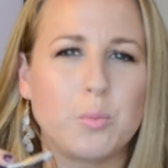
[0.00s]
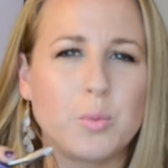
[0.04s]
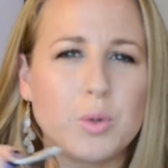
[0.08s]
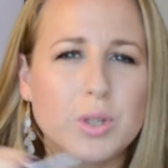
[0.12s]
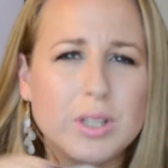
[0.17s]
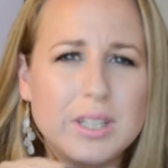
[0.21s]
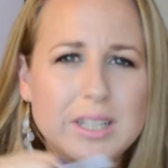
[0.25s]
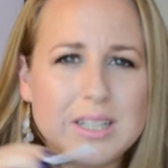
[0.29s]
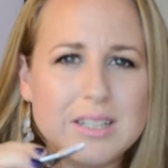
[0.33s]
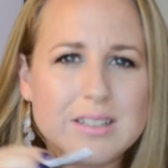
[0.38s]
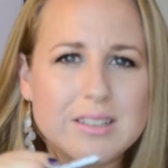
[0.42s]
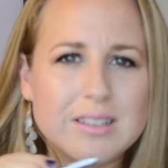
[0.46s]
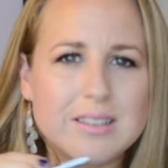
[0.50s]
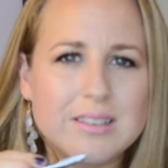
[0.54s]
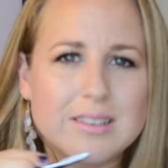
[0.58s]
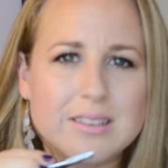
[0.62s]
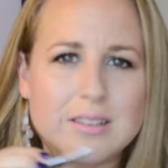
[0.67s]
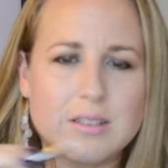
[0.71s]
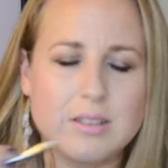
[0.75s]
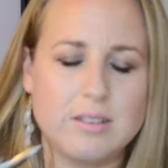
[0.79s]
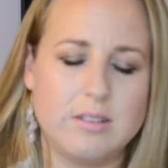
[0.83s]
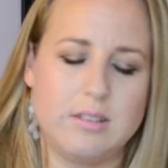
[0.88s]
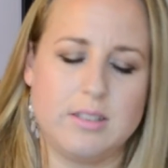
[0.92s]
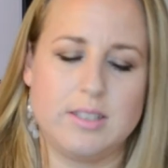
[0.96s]
really
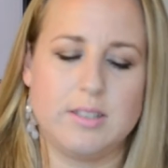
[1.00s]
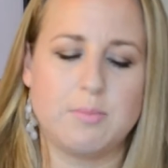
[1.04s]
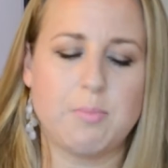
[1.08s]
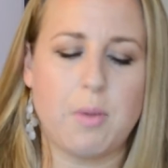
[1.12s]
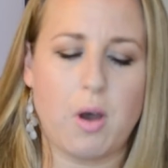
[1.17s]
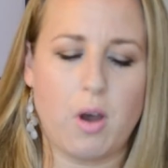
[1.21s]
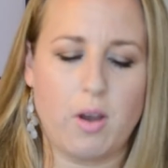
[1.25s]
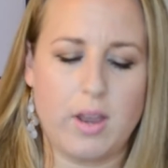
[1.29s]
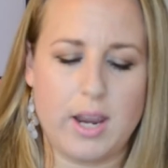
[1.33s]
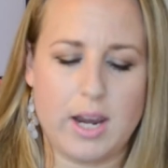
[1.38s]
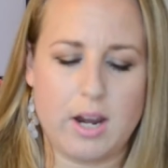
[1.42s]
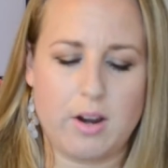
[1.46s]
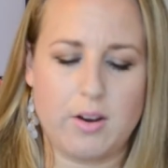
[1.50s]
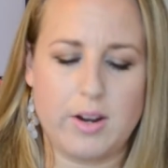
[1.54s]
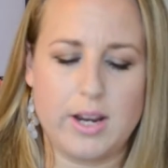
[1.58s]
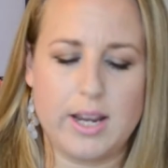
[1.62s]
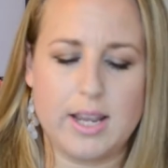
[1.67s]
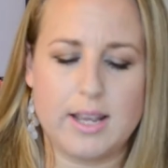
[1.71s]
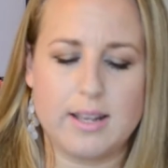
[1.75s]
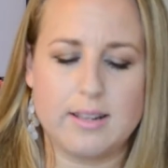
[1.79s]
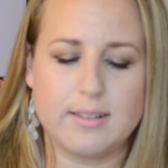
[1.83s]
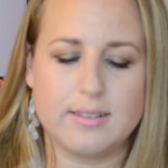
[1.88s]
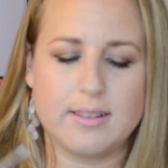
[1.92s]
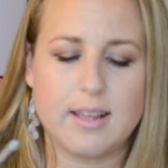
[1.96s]
small
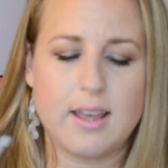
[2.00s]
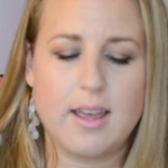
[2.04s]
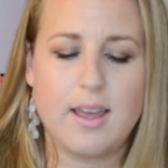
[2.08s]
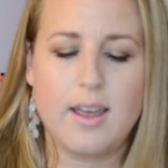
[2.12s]
areas.